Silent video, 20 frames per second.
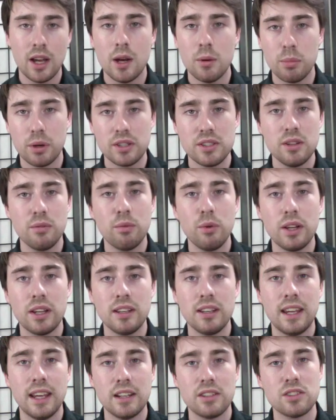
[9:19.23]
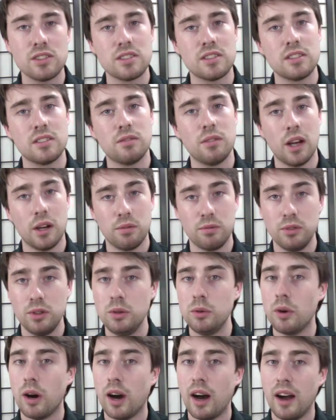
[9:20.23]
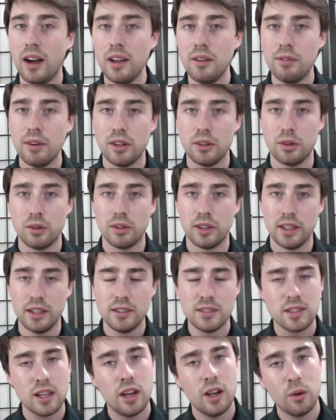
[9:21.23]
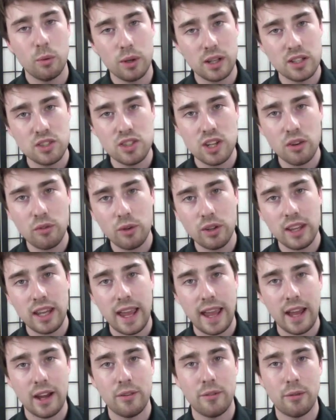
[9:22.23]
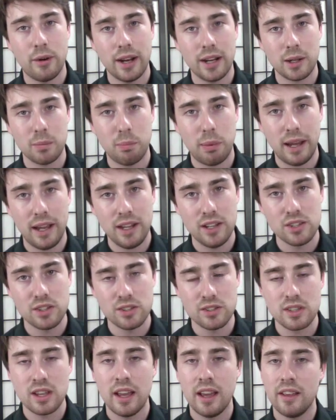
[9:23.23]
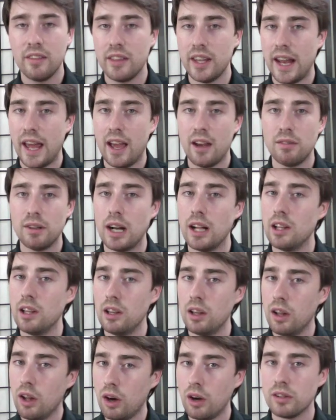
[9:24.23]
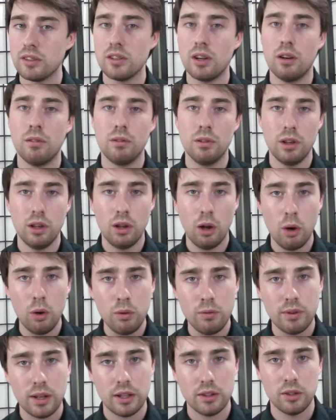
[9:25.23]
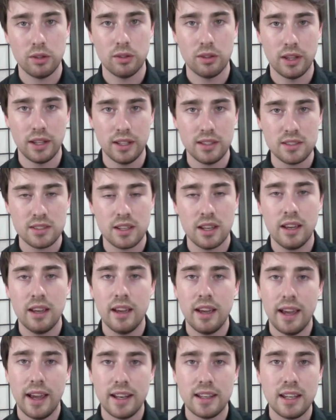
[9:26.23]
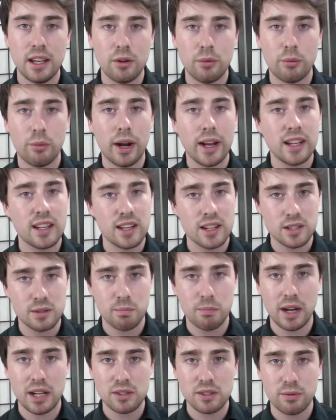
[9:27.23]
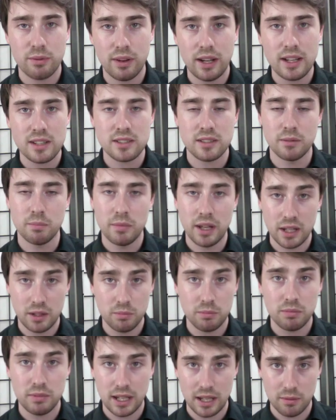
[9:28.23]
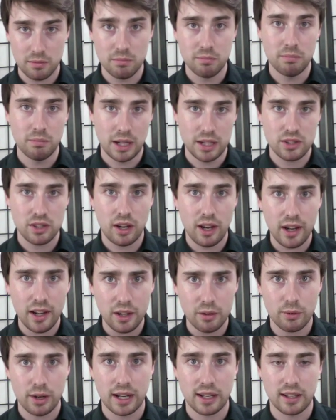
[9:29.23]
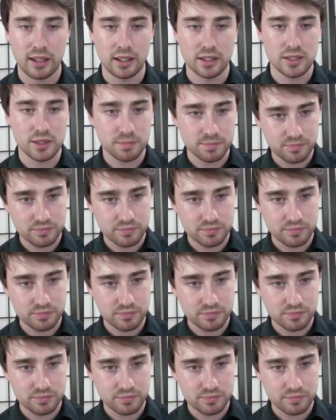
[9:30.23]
Because if we can get just a few high value links, we can generally outrank pages that have a lot of low value links and get rankings much faster and get much higher rankings.